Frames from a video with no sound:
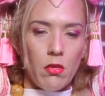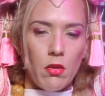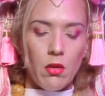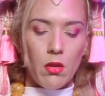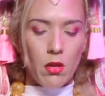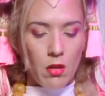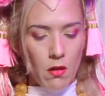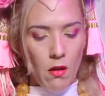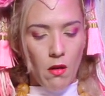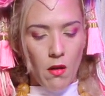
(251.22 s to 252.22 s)

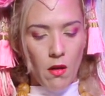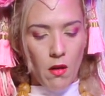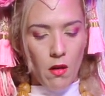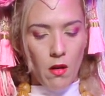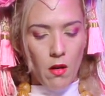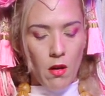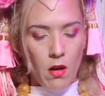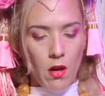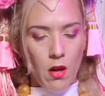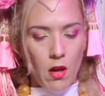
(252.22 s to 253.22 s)

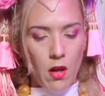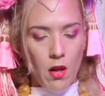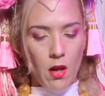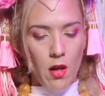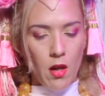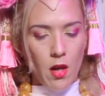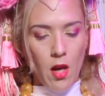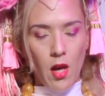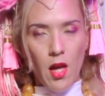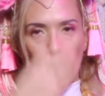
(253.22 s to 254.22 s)
Nobody speaks.